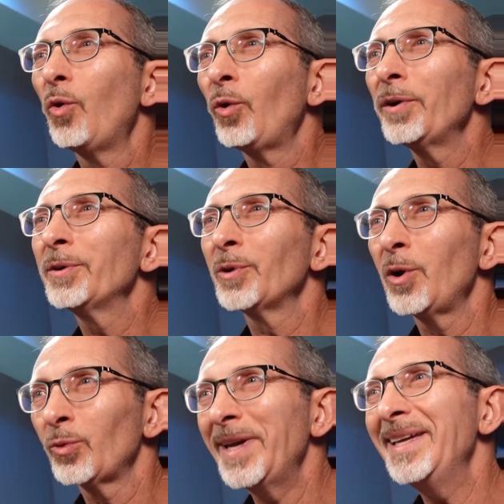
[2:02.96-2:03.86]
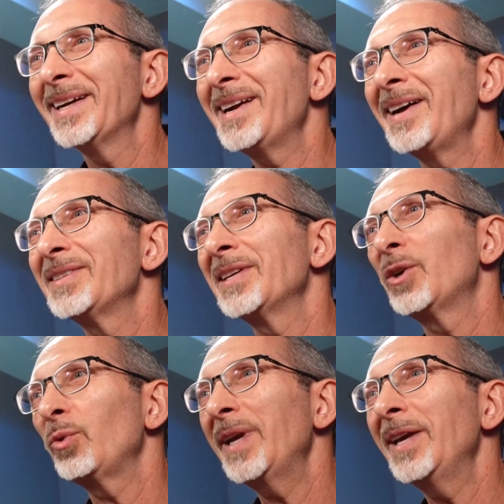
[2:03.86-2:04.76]
or you're already a content
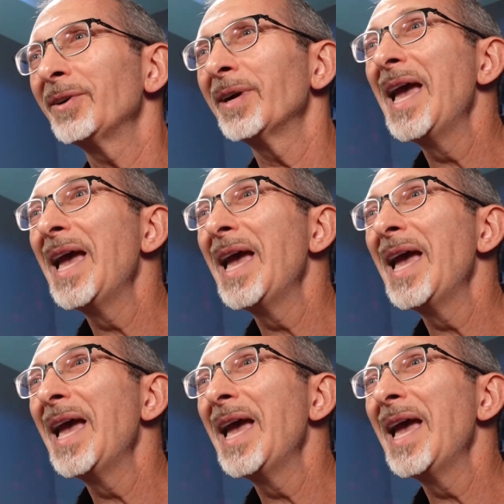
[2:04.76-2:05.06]
creator,